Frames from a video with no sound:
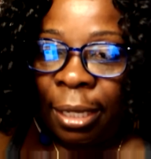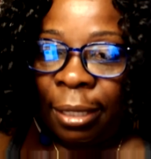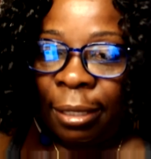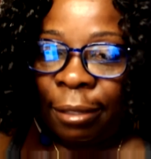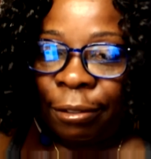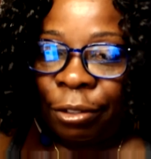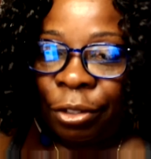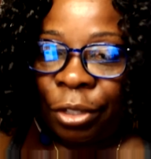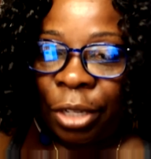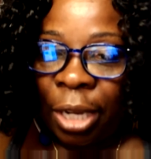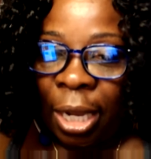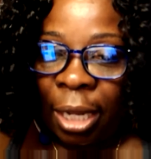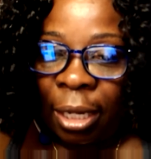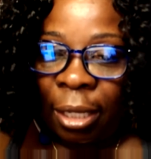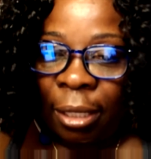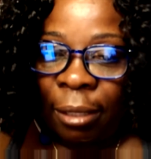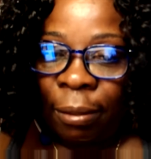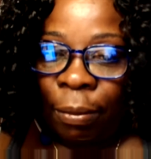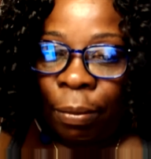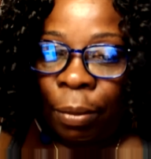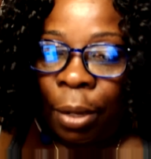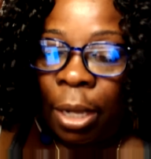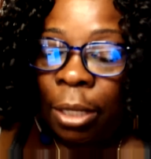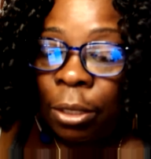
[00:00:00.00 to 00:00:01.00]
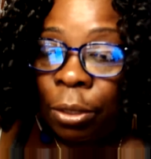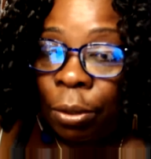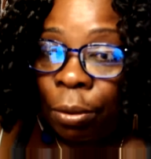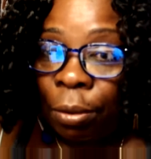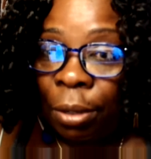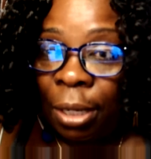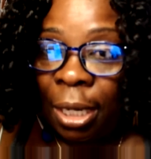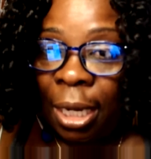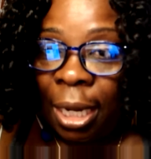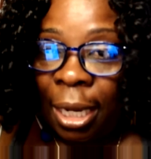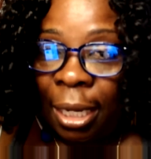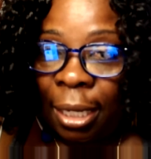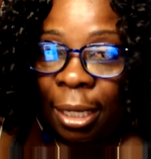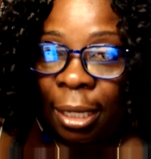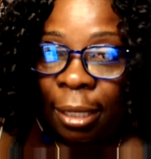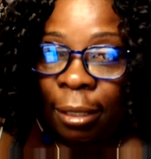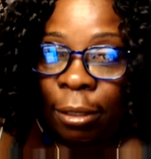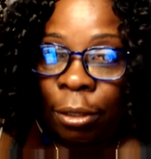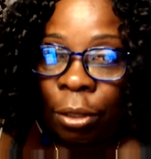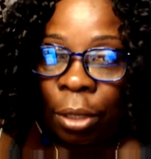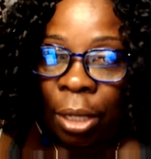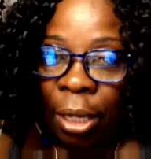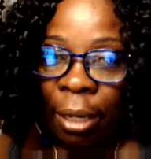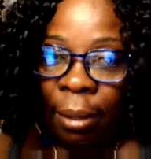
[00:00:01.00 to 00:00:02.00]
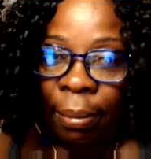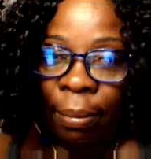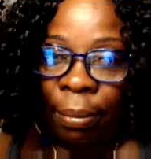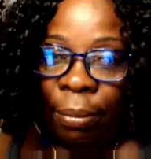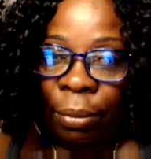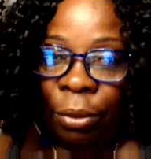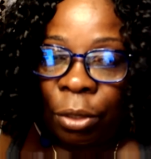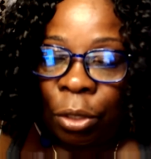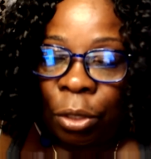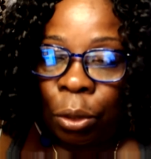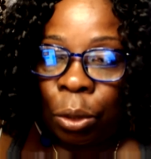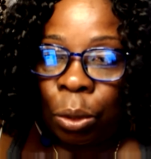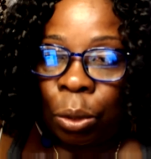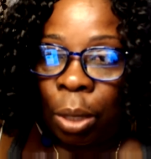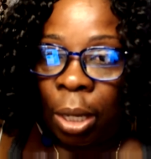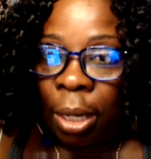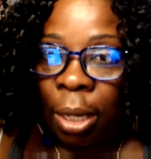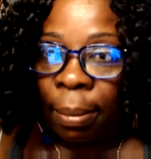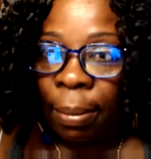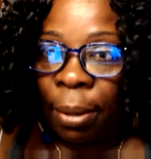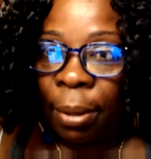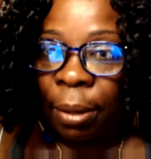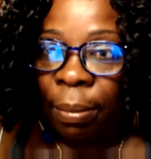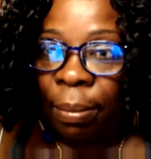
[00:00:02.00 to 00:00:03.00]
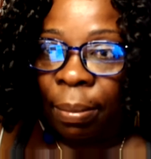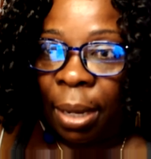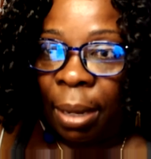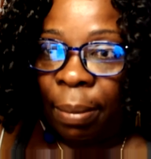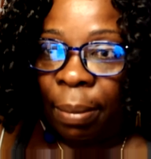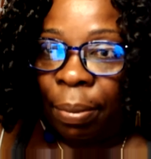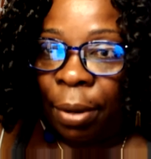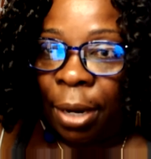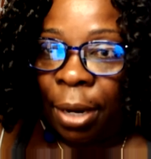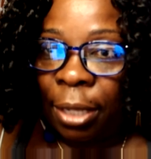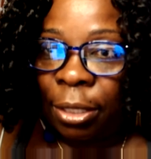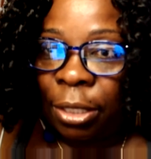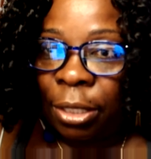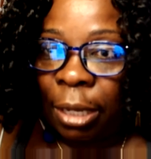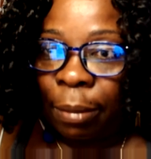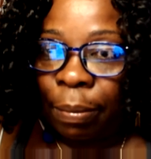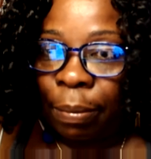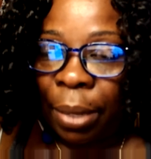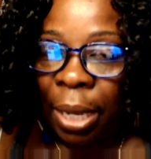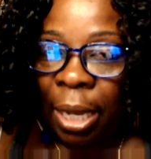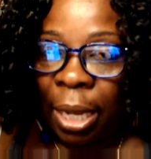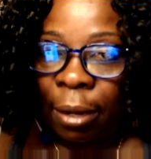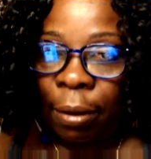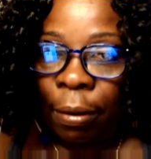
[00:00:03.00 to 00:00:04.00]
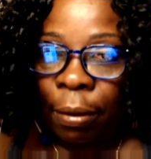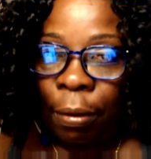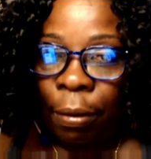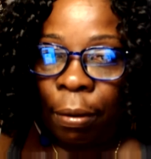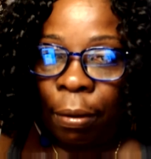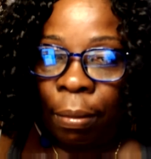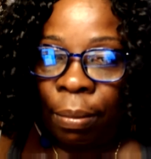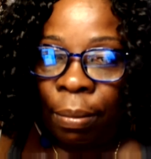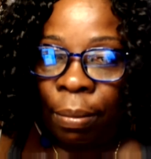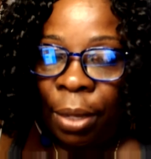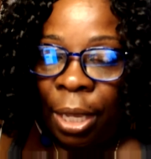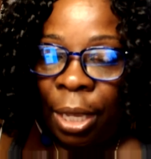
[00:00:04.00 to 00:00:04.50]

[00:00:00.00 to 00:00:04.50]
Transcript: this channel was created to talk about my project back home.